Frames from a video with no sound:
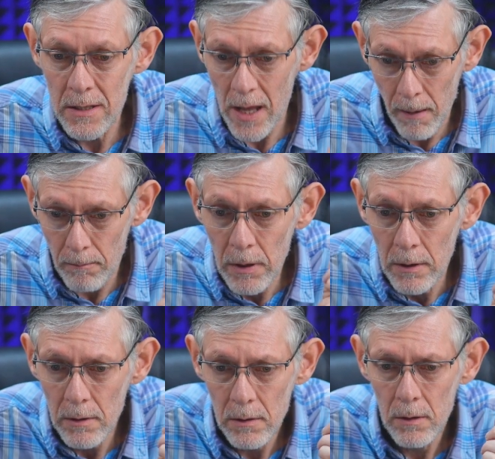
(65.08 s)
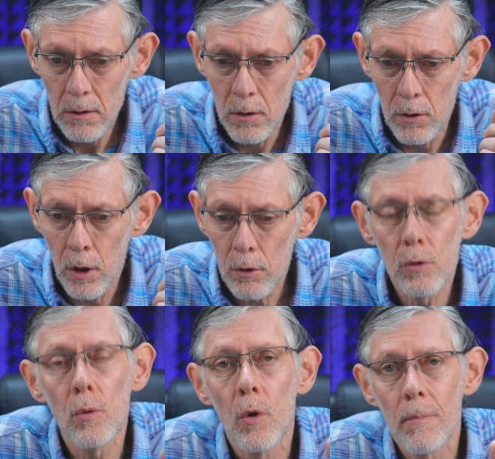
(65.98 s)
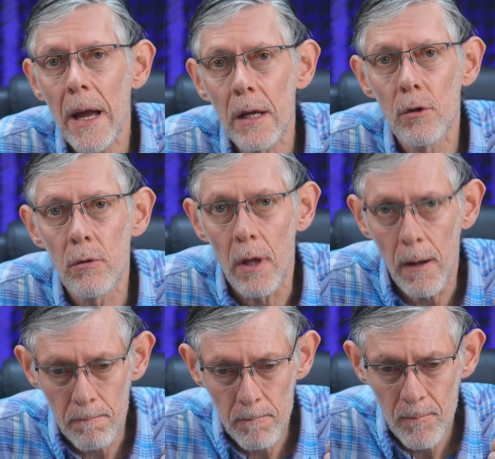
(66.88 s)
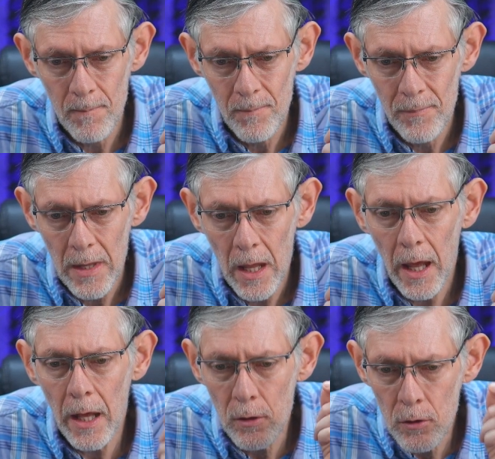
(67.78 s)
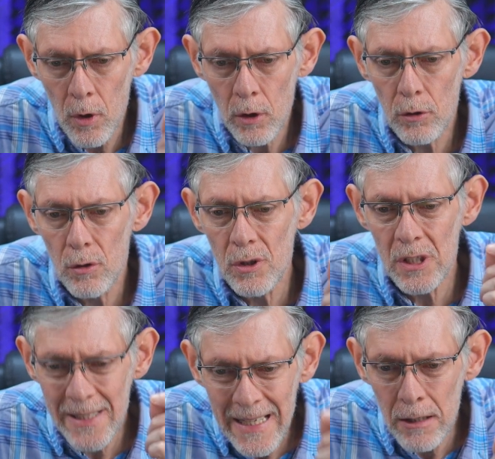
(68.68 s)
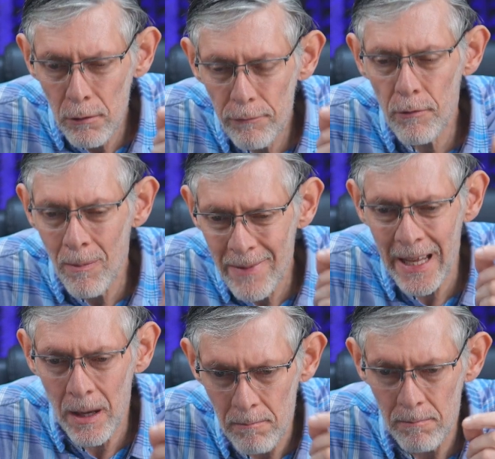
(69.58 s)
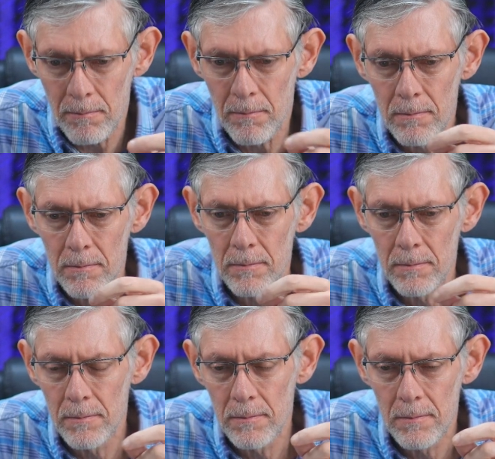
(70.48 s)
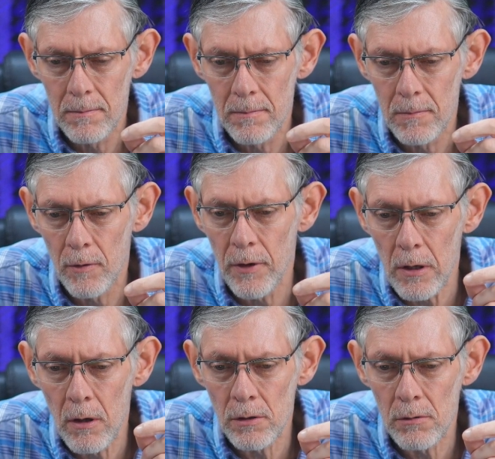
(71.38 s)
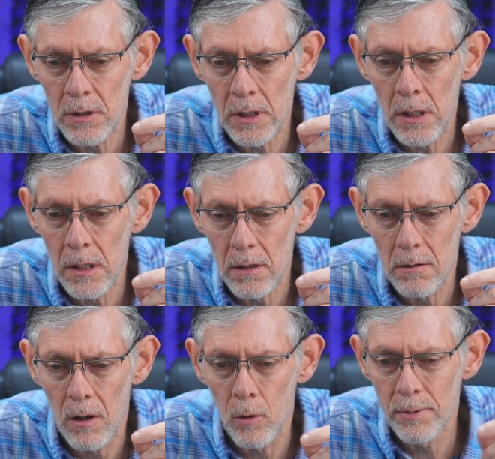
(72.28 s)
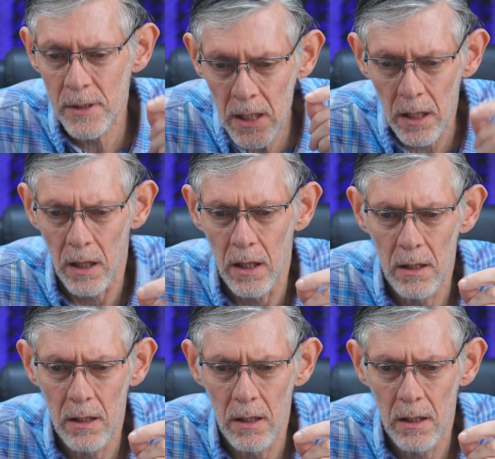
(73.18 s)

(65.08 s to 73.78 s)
them, not to talk back to them, and not to steal from them. Afrikaans will say, hope steal.